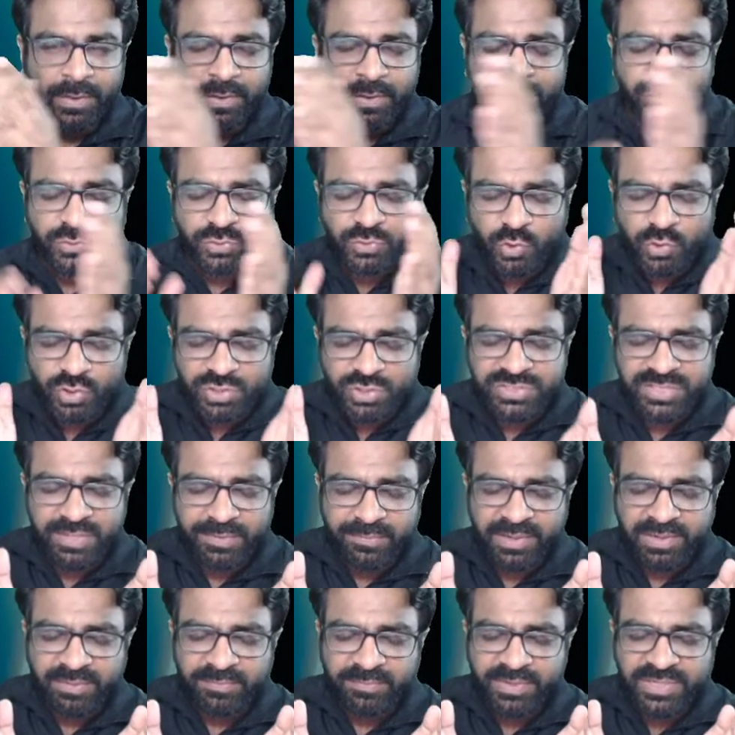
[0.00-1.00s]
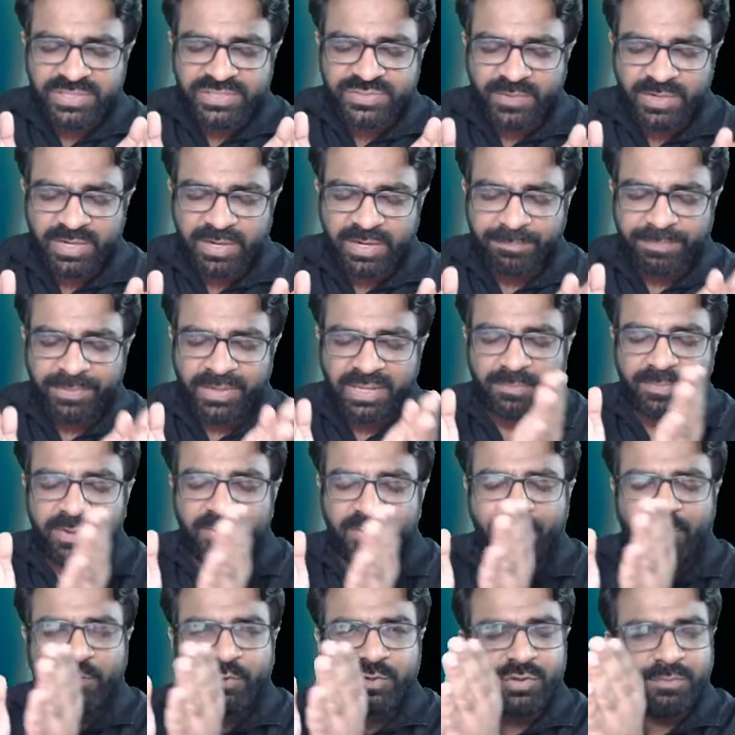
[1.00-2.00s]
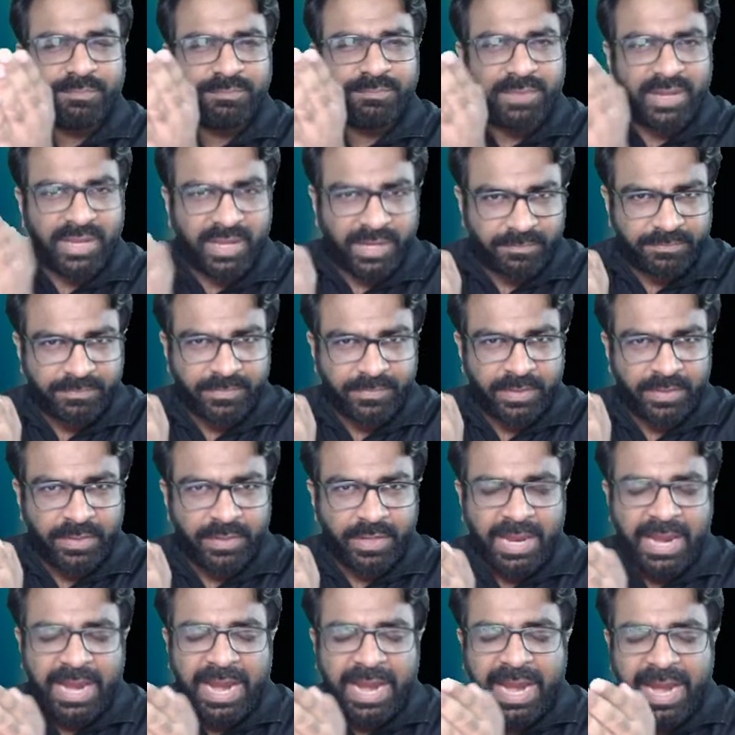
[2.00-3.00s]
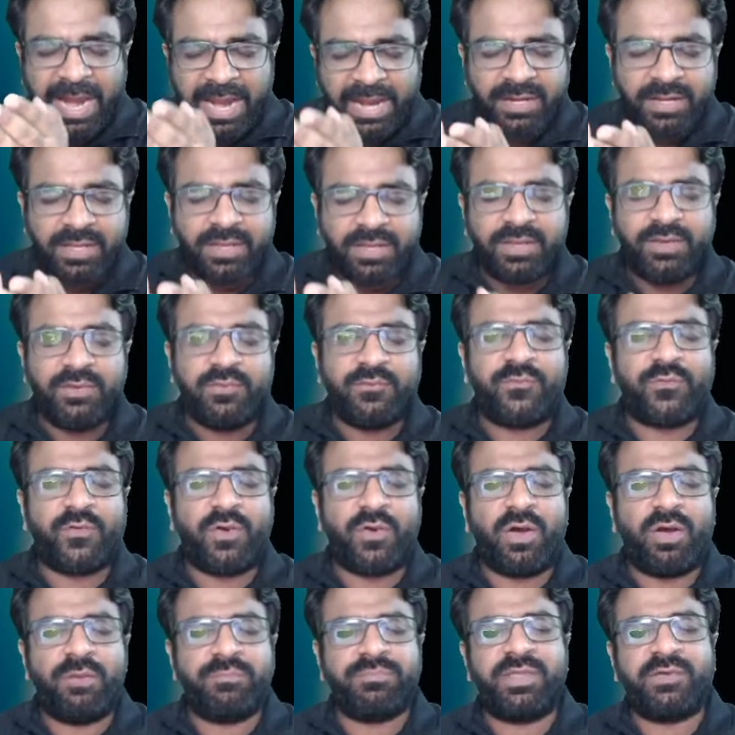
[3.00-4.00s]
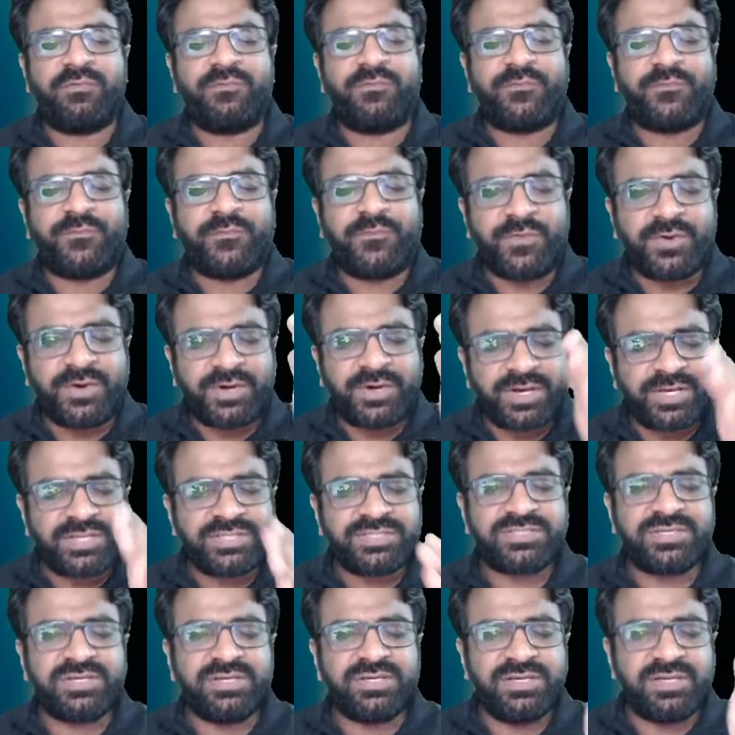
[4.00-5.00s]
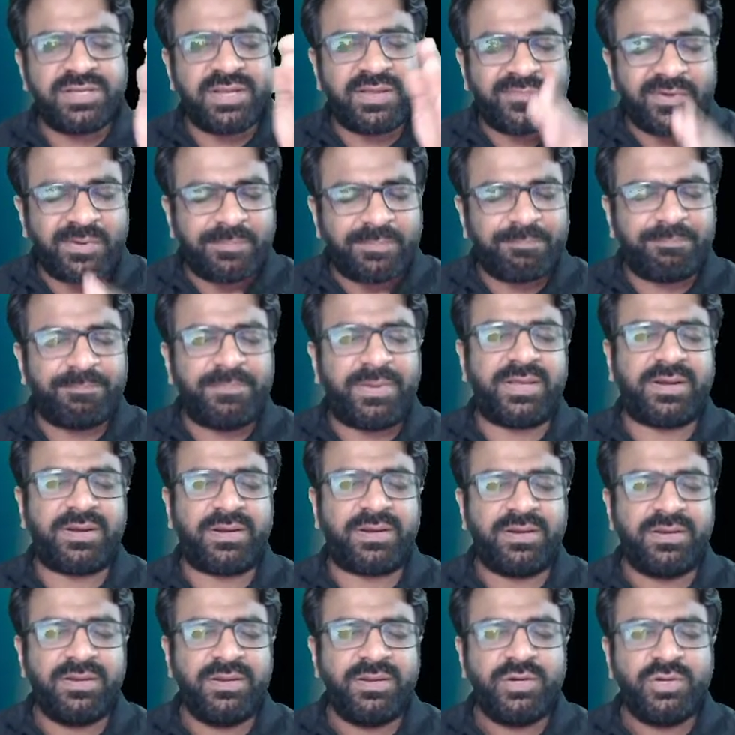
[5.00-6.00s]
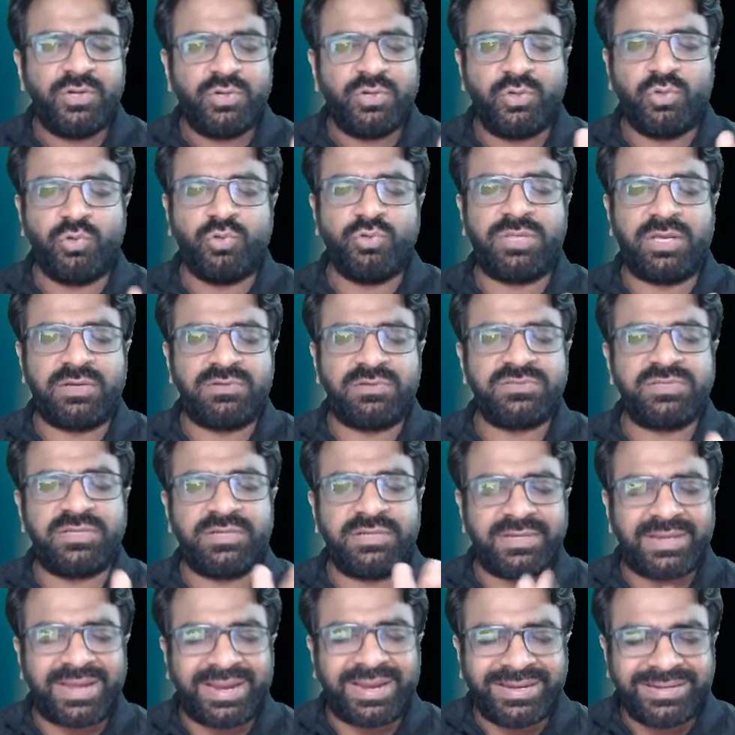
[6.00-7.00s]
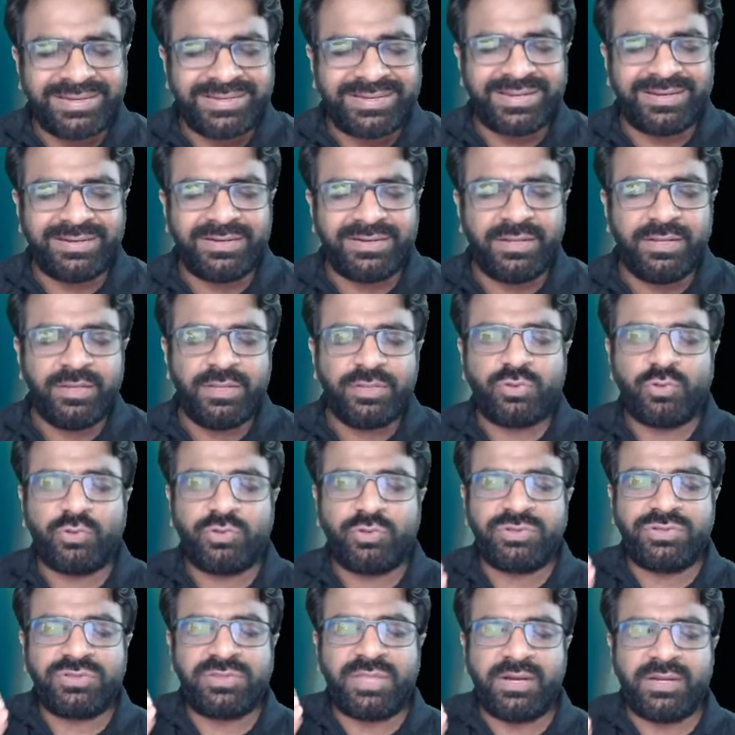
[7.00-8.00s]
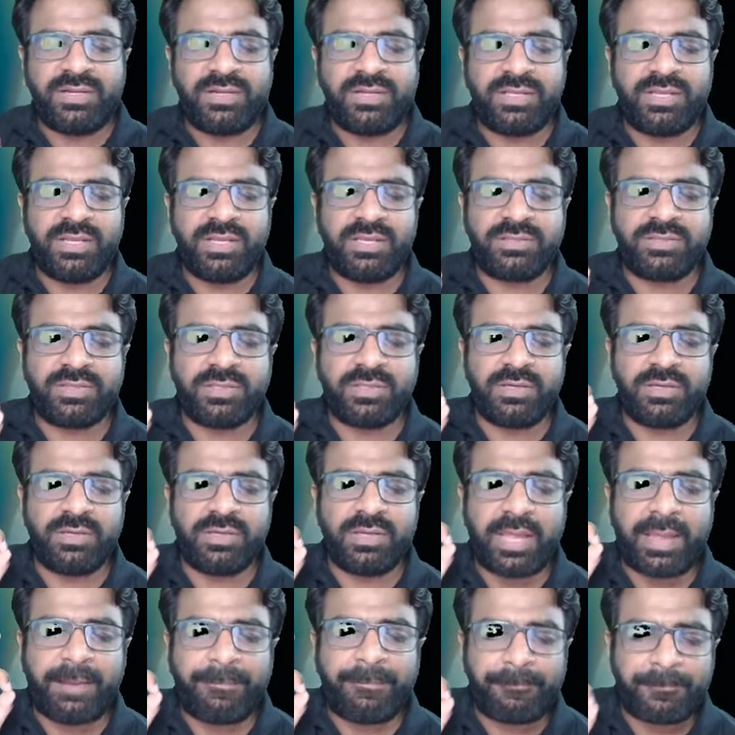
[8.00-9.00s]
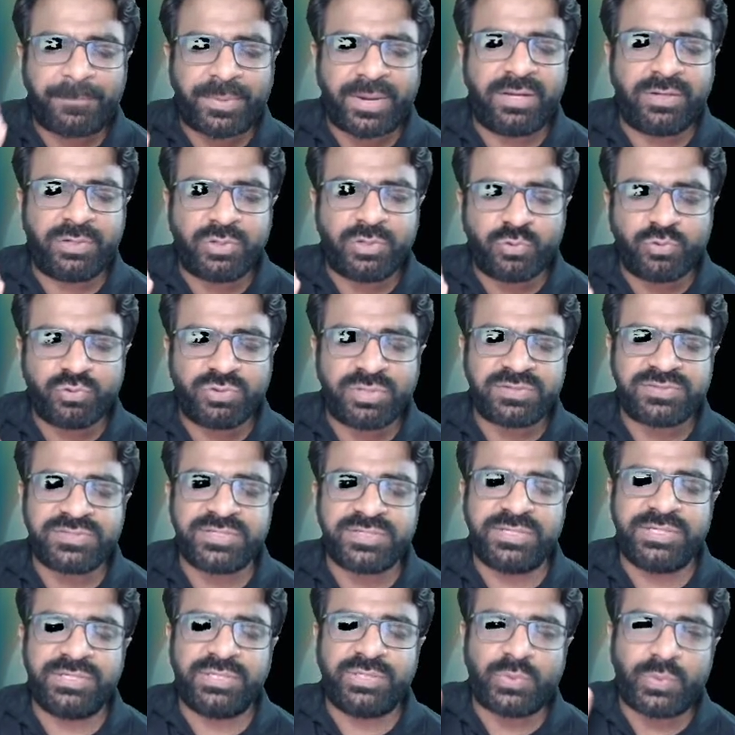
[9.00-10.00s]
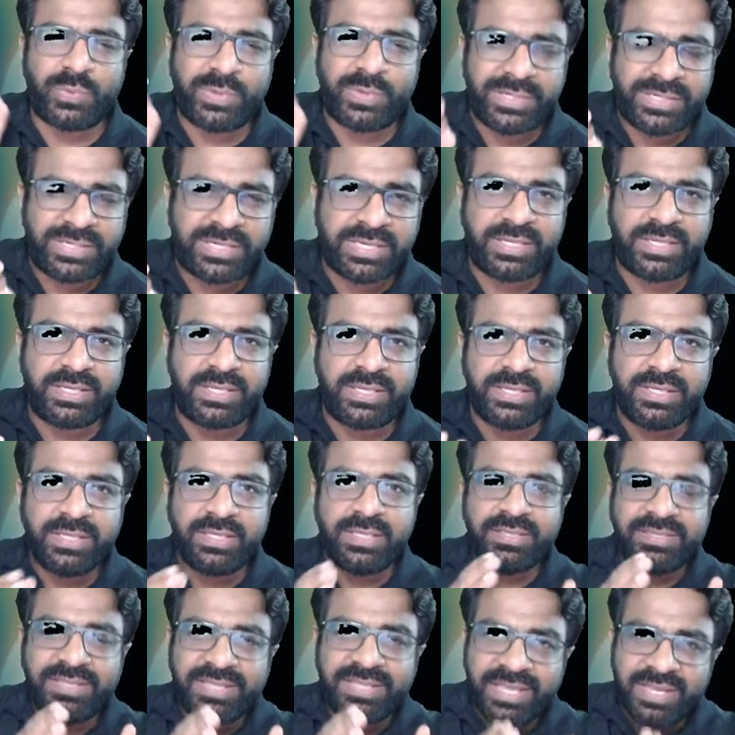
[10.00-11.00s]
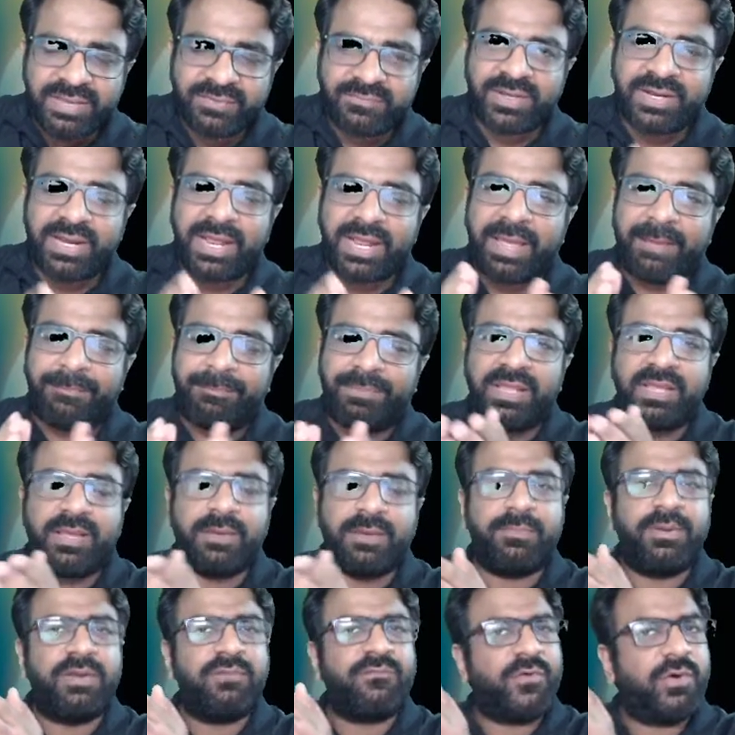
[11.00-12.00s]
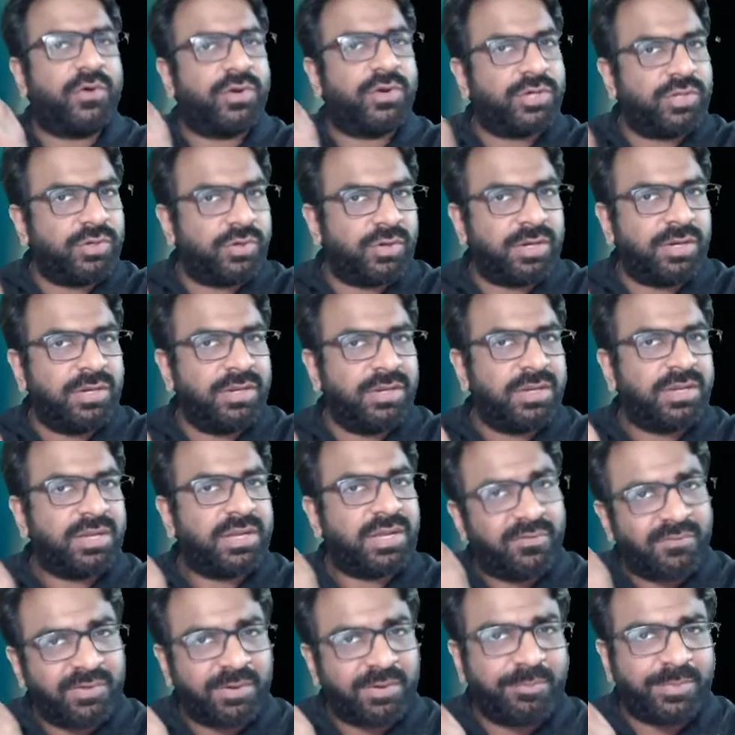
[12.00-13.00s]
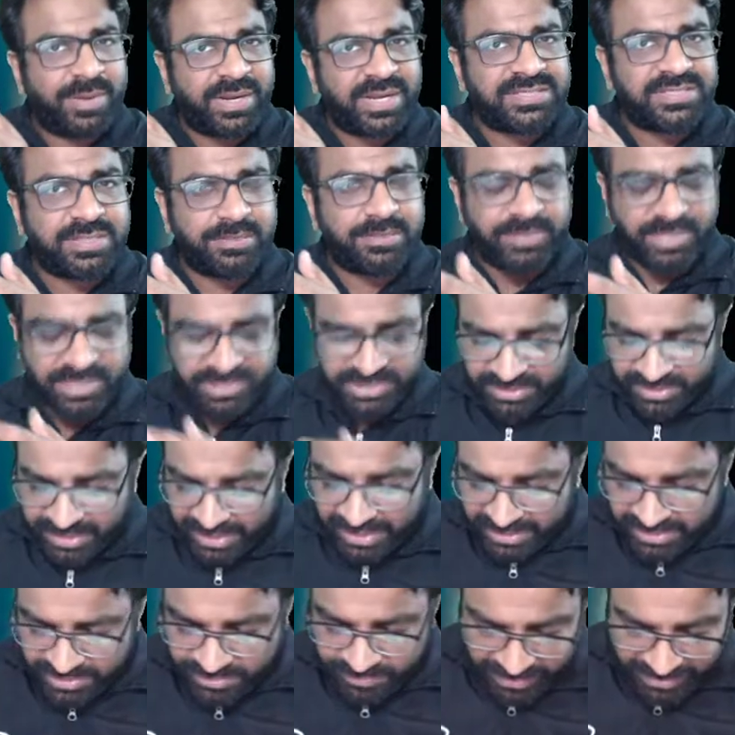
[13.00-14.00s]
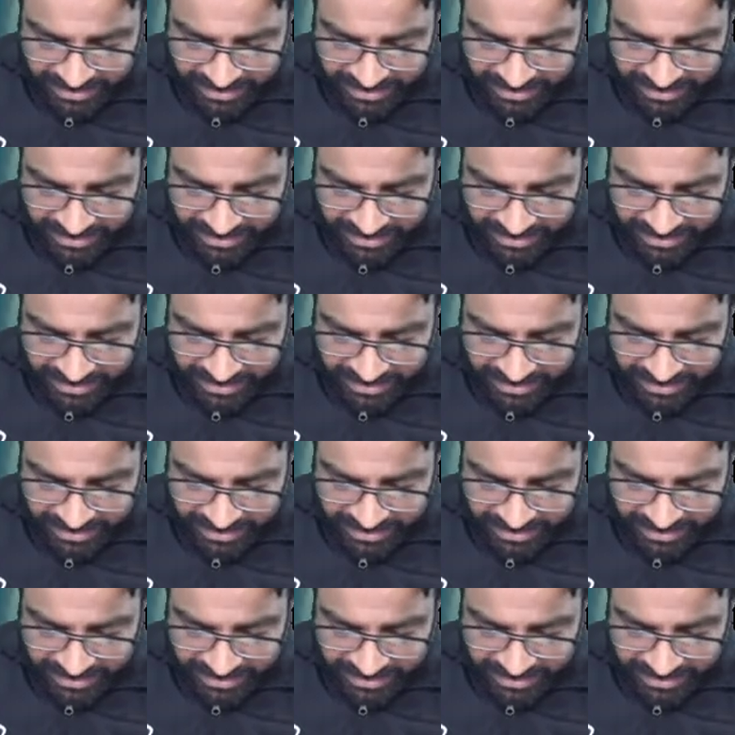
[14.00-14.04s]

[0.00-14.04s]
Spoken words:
Those amendments were applicable for your May, and from the 1st November 2019 to 30th April 2020 they were applicable for your November examination. That is why